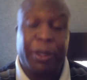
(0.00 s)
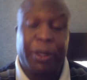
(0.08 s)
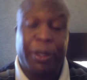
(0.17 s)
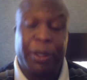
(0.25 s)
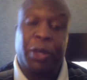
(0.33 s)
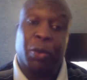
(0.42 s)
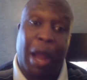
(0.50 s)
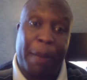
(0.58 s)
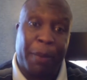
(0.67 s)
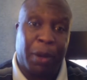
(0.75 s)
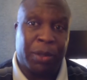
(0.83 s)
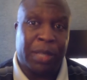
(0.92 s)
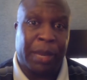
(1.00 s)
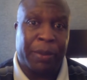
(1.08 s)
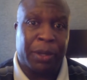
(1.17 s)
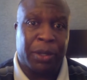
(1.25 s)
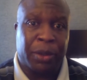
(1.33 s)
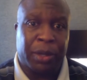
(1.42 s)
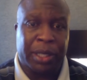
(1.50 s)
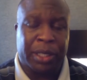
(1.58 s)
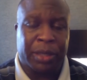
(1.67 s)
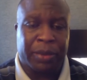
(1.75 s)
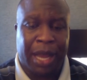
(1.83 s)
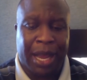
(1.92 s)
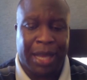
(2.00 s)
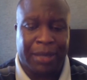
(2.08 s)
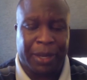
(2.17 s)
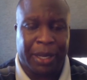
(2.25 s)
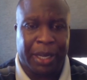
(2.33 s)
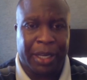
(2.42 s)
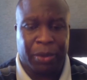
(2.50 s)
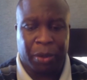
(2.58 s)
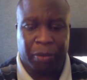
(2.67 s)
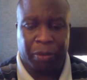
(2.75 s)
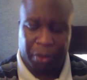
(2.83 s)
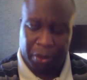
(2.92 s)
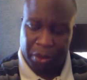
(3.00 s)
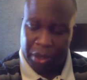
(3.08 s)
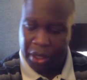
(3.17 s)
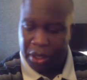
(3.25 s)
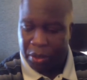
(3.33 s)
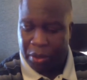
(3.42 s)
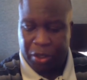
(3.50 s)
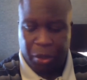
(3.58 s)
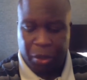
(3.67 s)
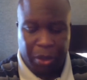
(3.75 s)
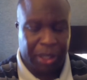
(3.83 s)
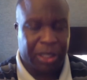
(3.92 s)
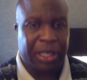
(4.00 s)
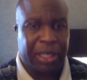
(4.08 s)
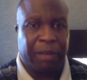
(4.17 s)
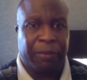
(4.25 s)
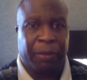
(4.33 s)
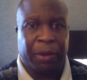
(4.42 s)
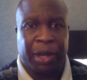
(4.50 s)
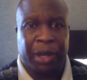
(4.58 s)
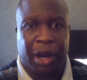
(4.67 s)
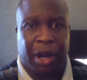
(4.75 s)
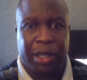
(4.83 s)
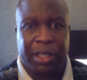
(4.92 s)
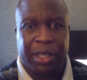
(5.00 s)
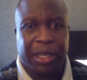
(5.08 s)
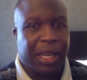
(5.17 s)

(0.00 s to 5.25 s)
Jimmy Garoppolo was able to do against them guys, man. He threw for, 264 yards.